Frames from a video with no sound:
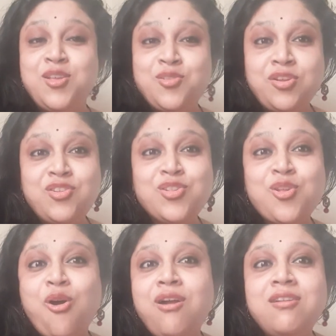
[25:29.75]
So I just
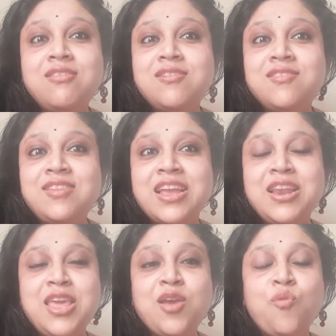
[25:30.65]
thought this
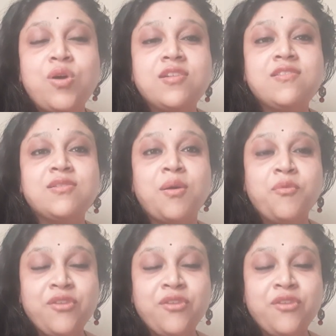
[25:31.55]
technique was